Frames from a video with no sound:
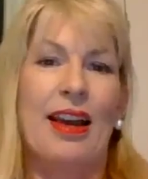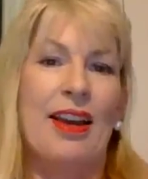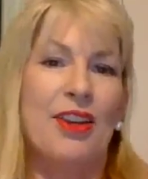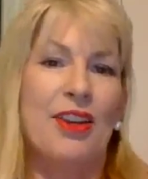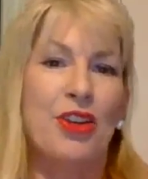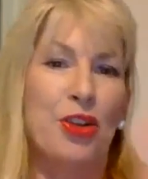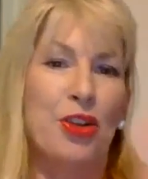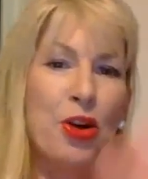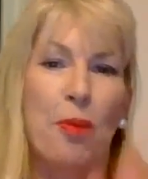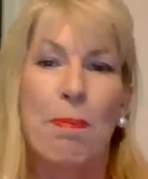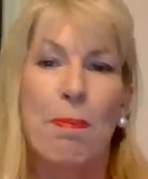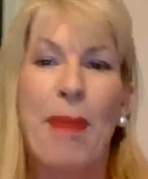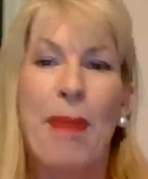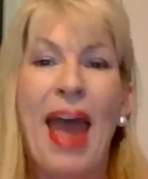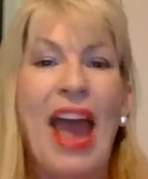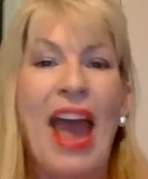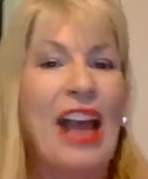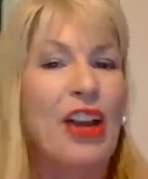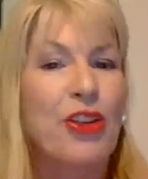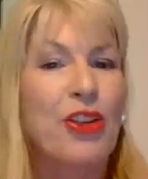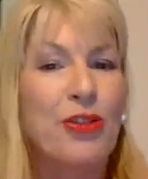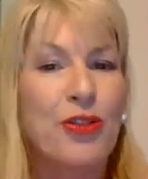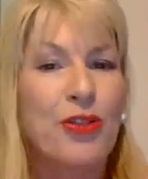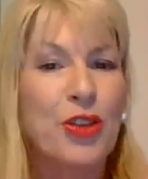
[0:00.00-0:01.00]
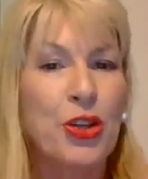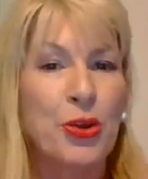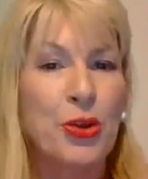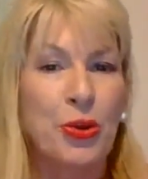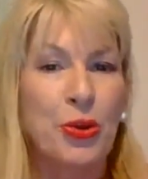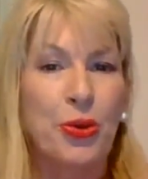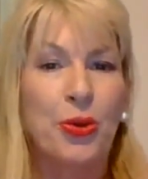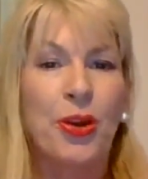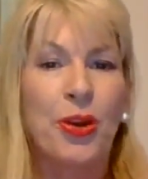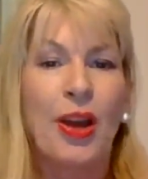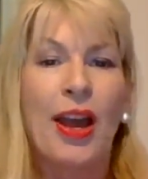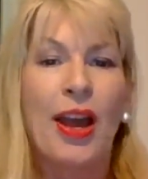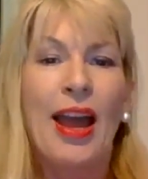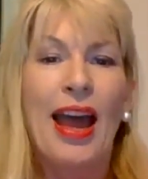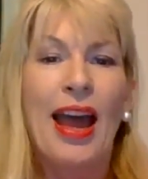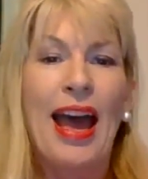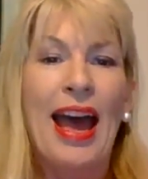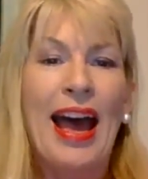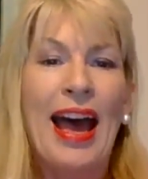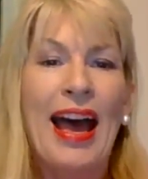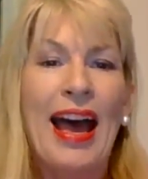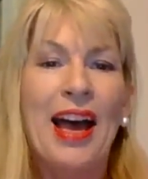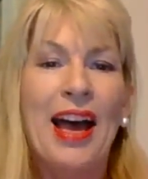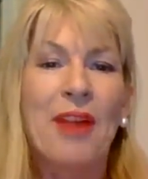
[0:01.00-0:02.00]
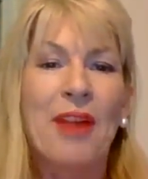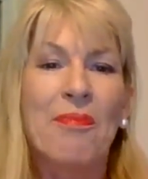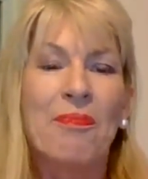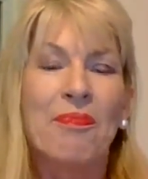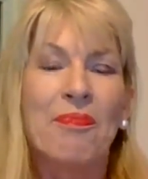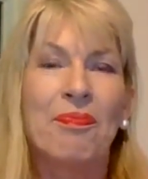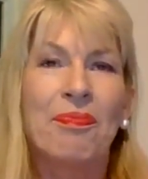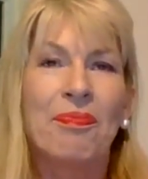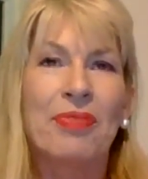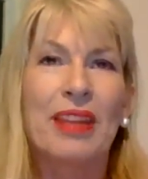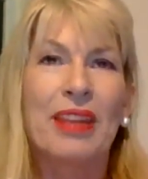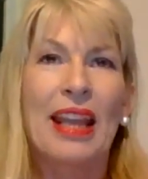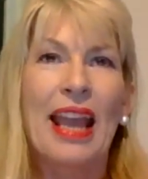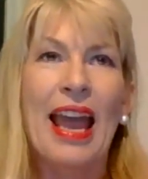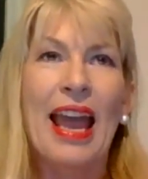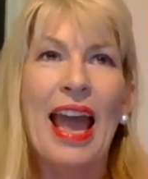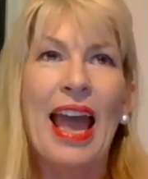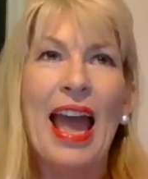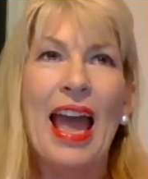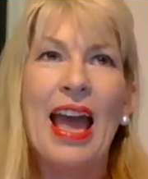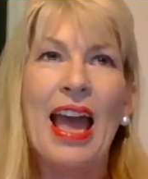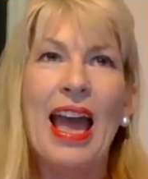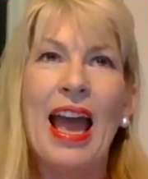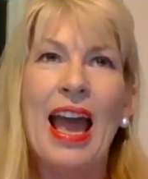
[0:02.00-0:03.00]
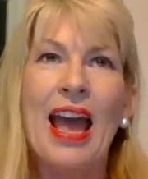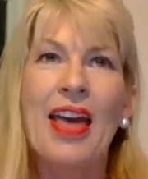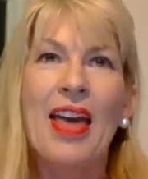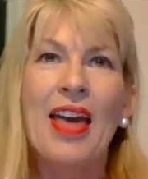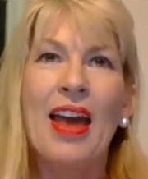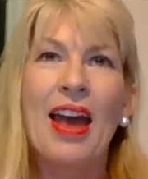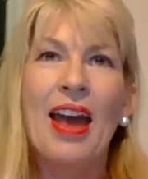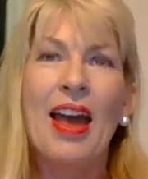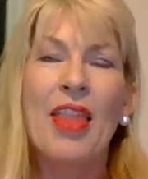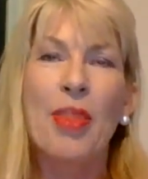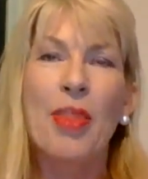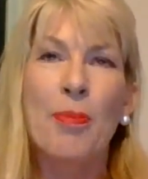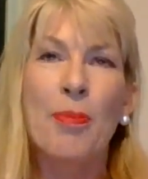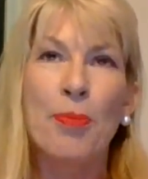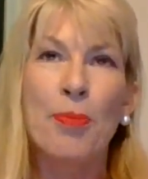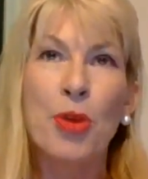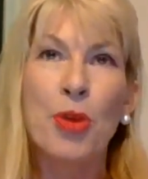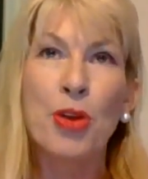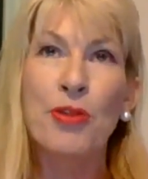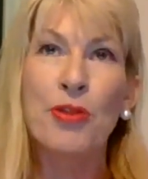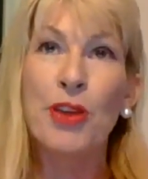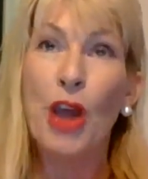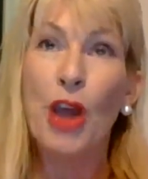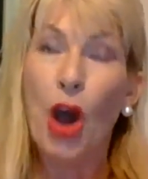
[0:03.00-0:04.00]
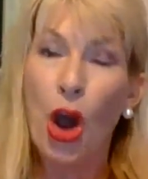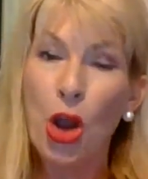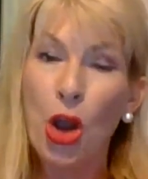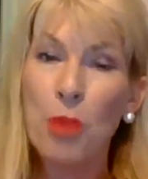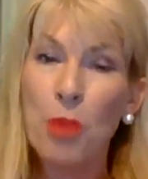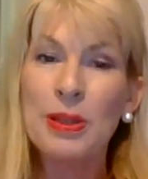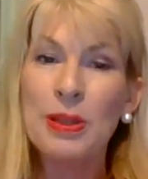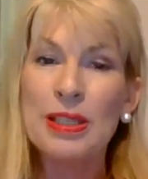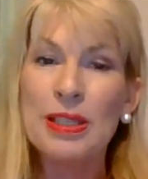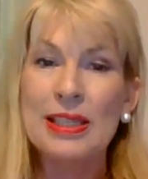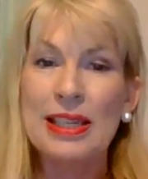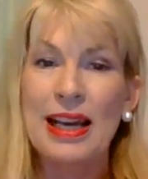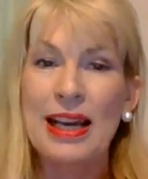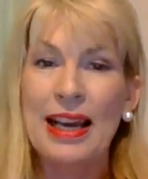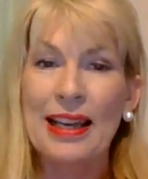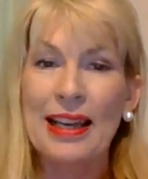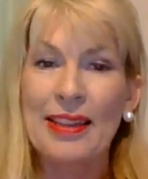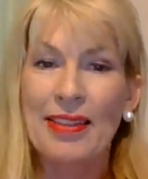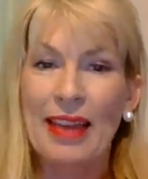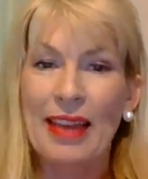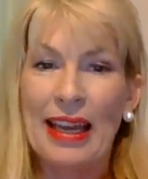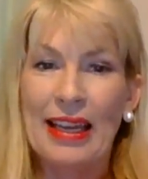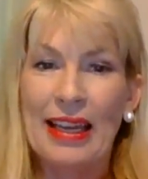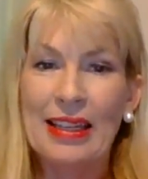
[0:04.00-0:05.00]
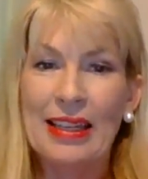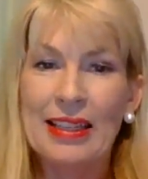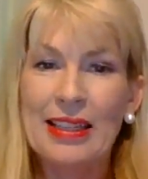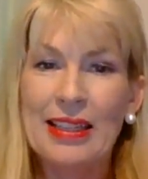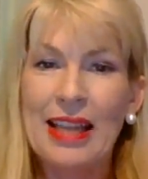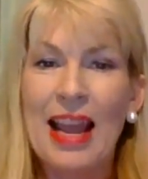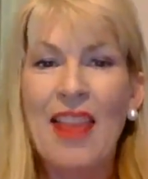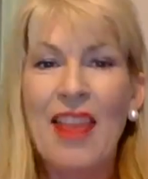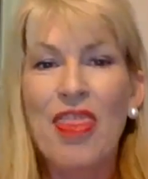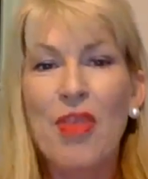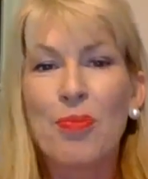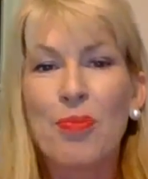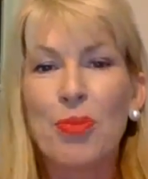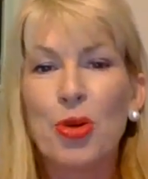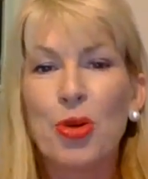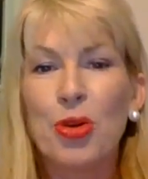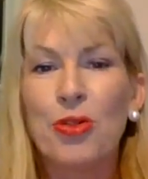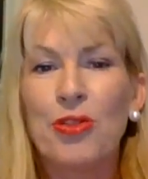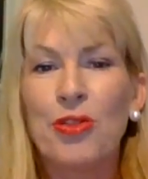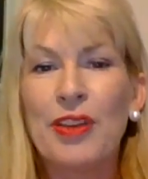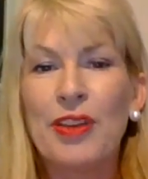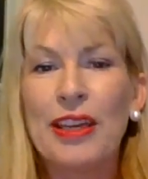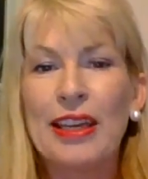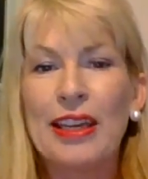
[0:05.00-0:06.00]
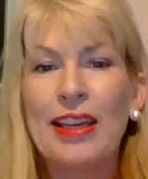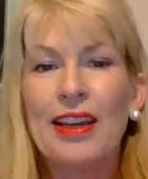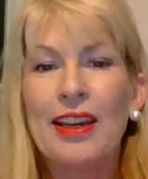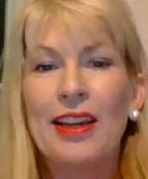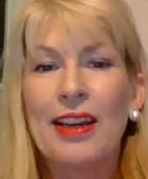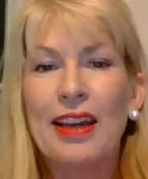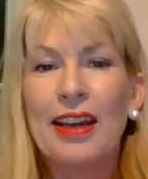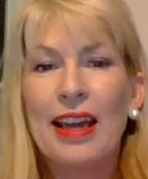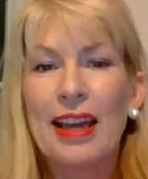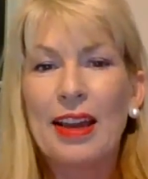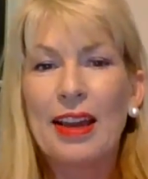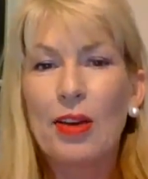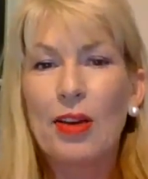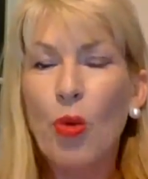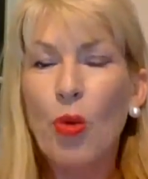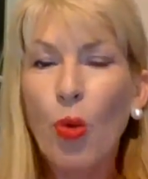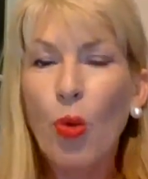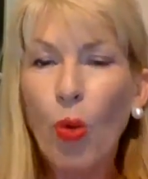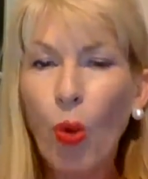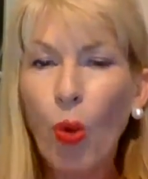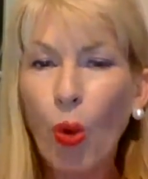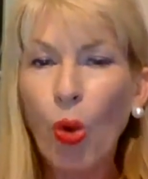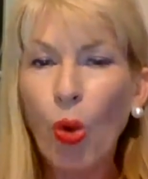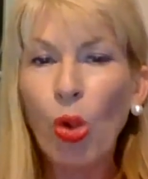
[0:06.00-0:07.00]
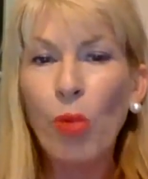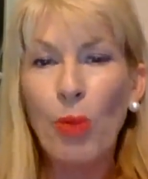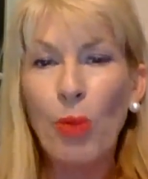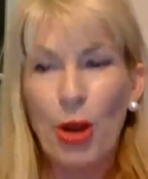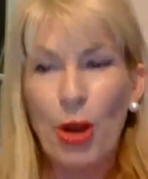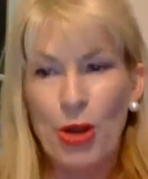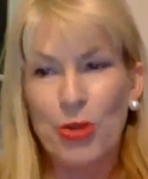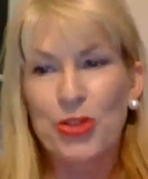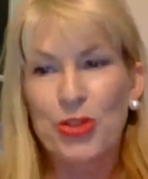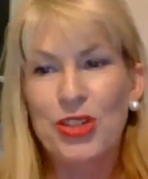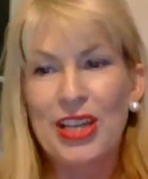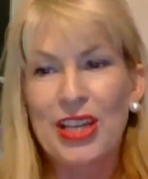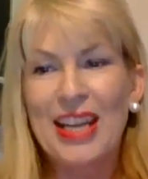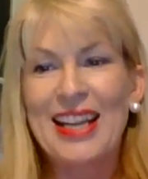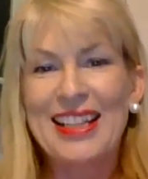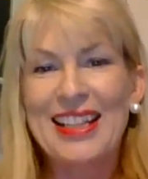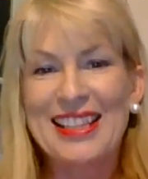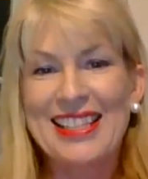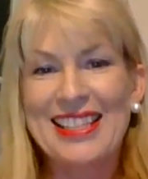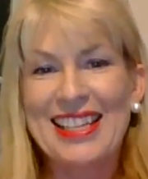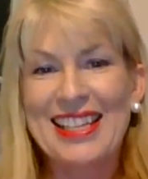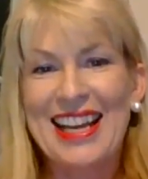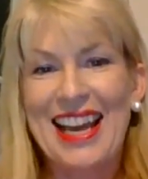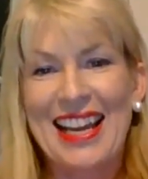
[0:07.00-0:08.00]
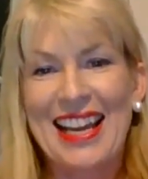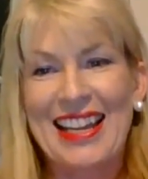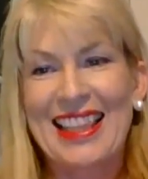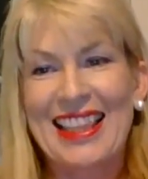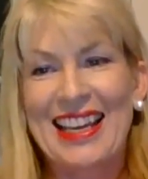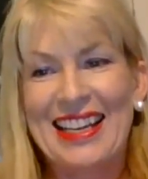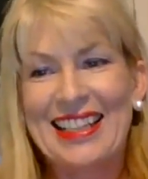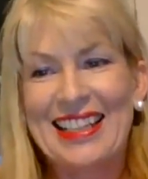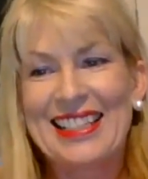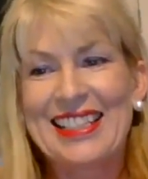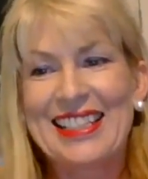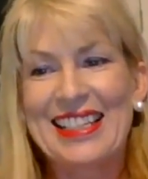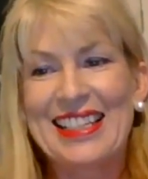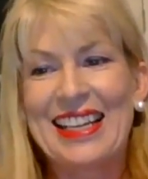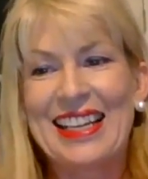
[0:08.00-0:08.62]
you know, back view. The movie opens like that, and the movie almost ends like that.